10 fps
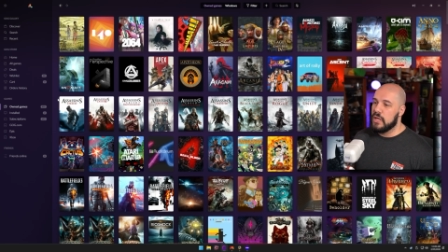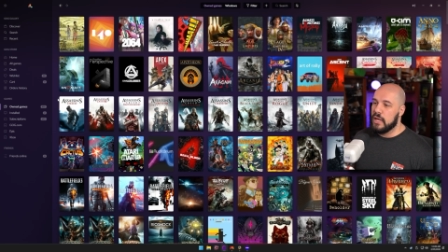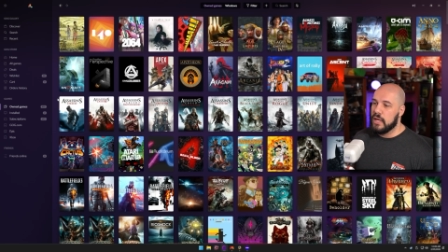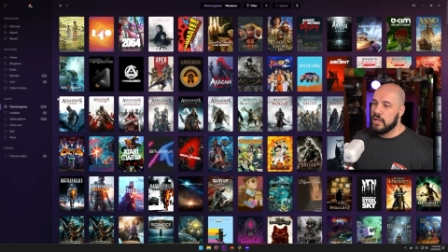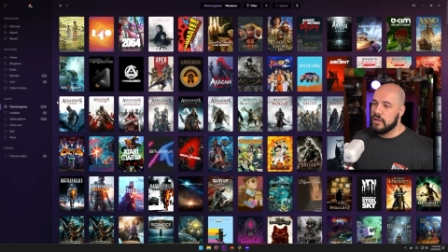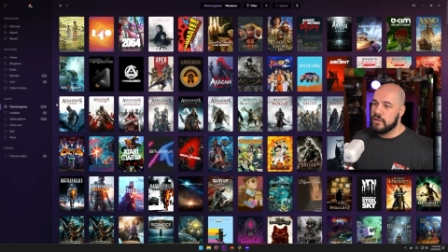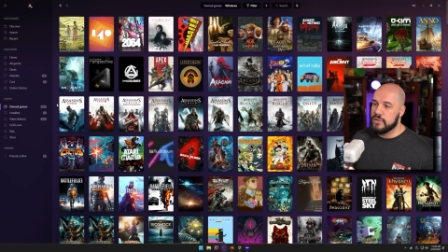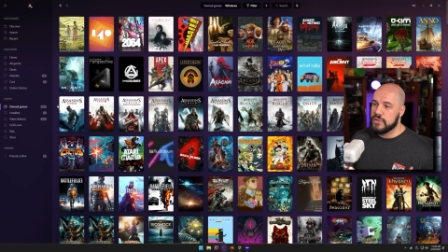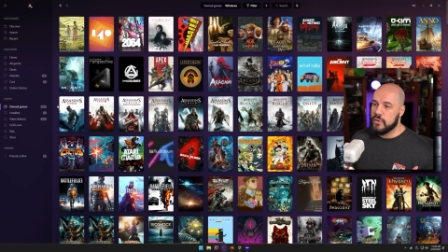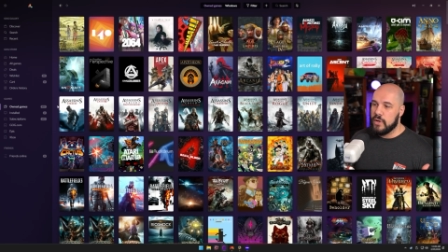And
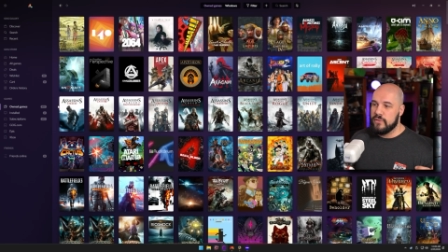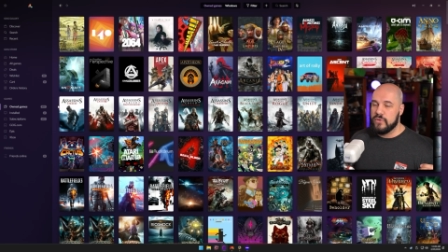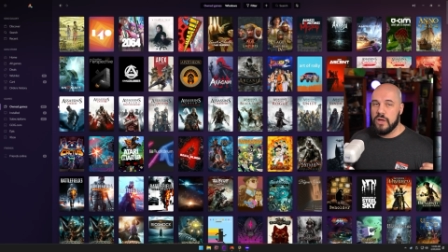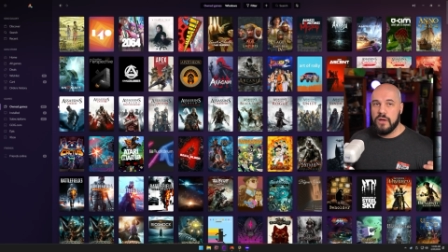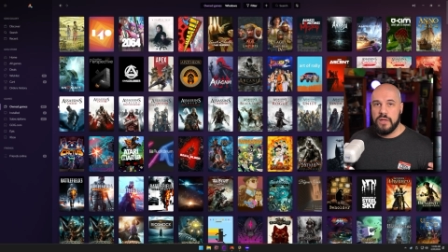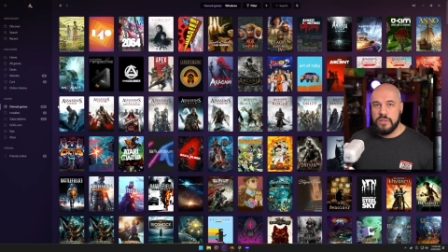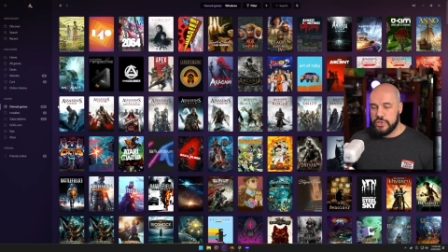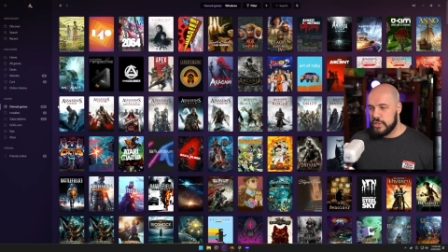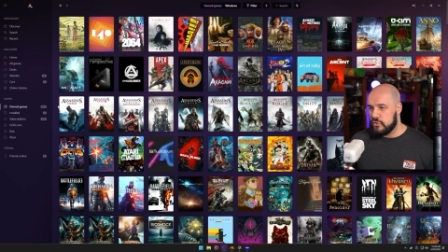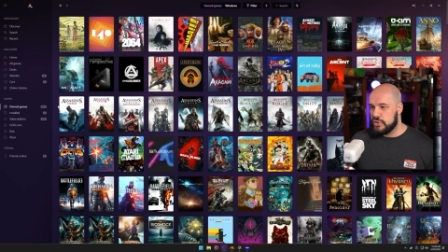so I've got
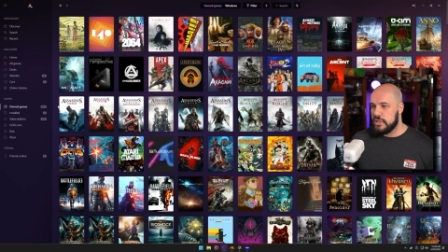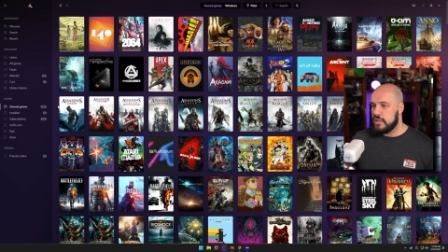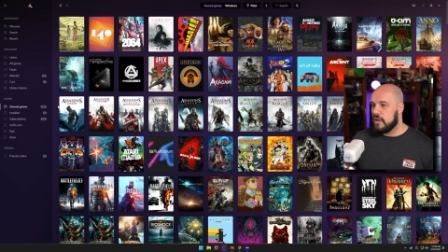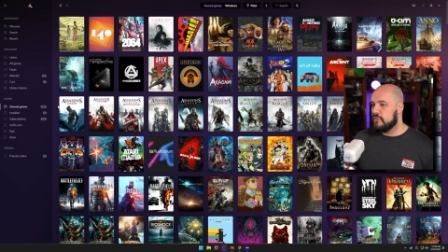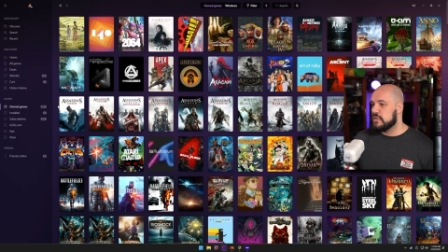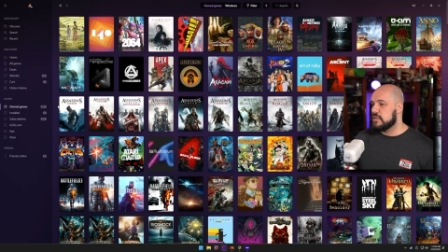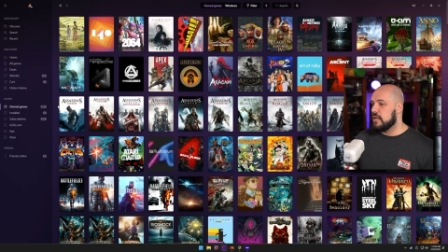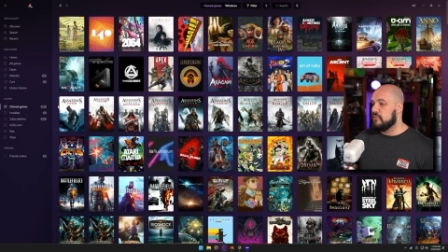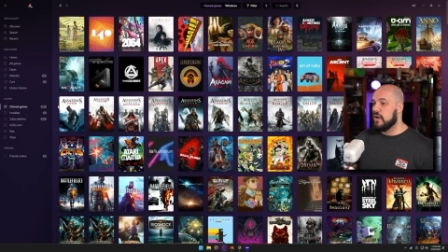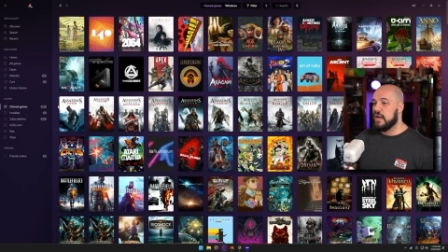GOG, obviously,
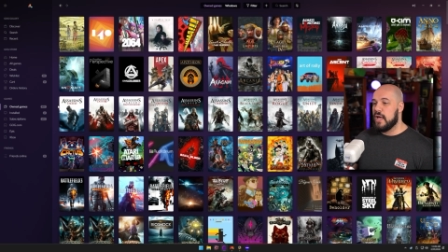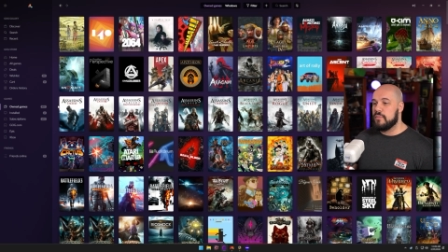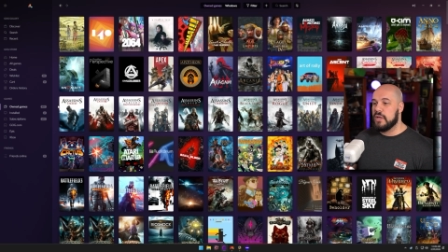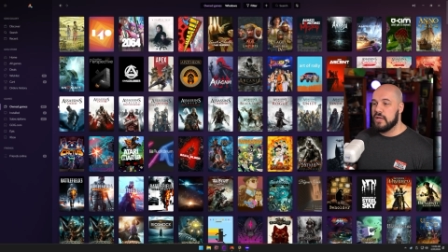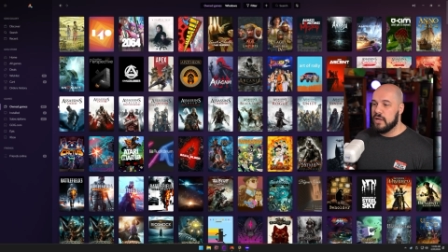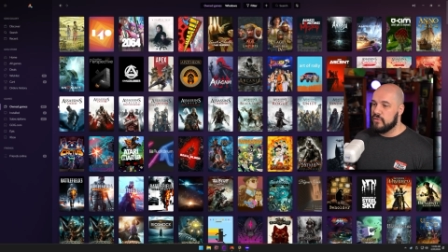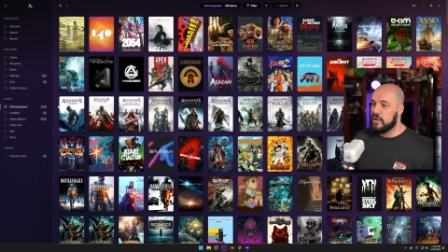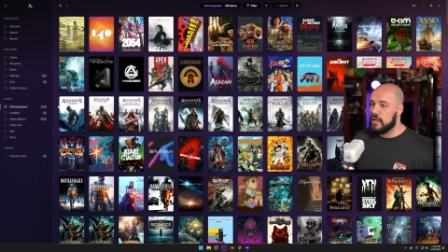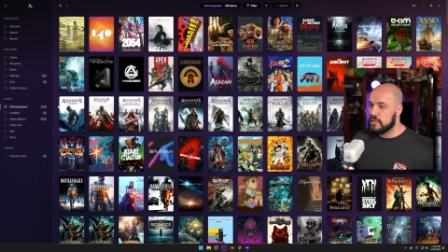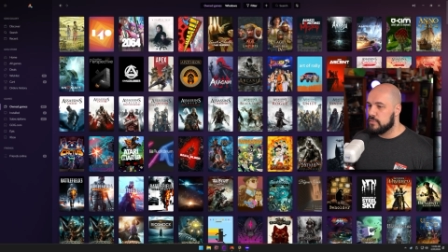I've got Epic, and I've
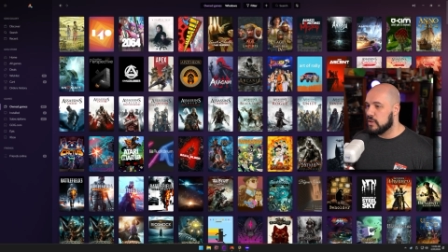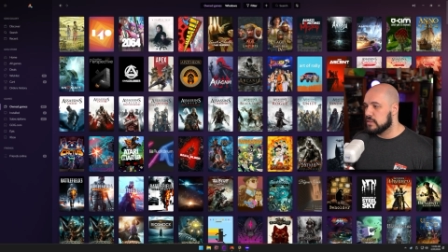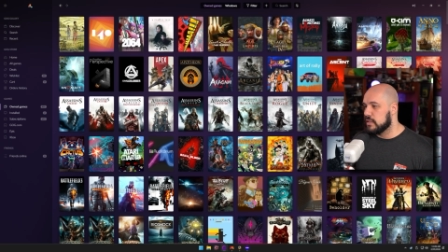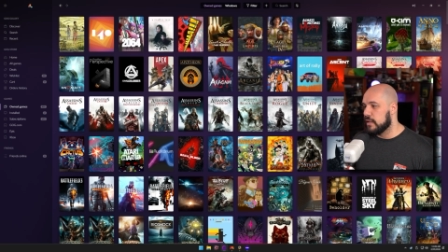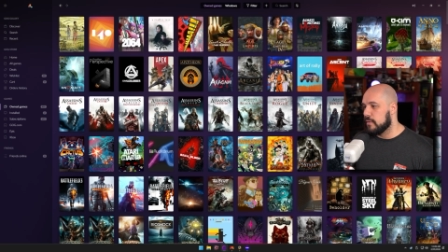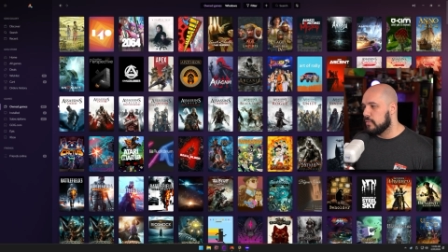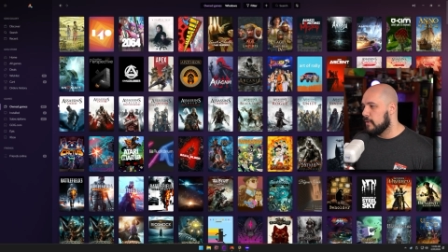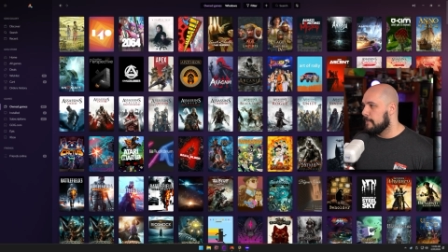got Xbox set up.